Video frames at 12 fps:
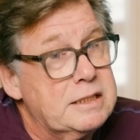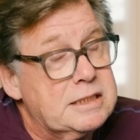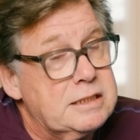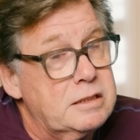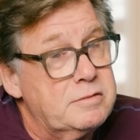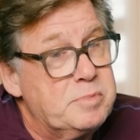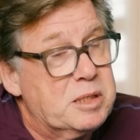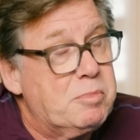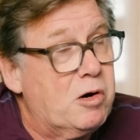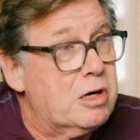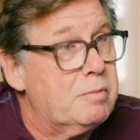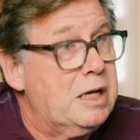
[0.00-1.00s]
still a big
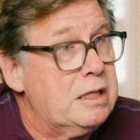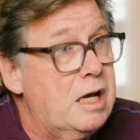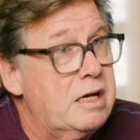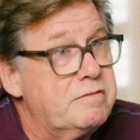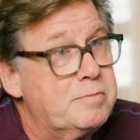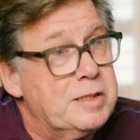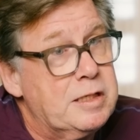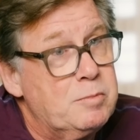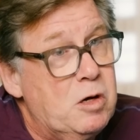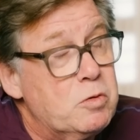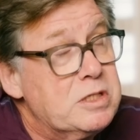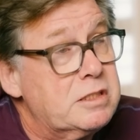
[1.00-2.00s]
part of my life. But I'm
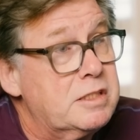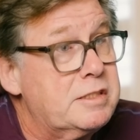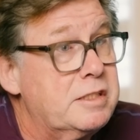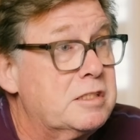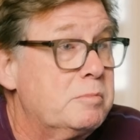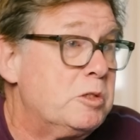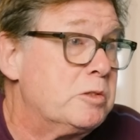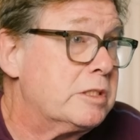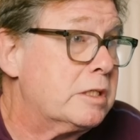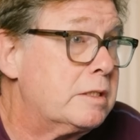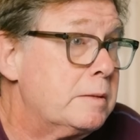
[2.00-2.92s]
always listening to music.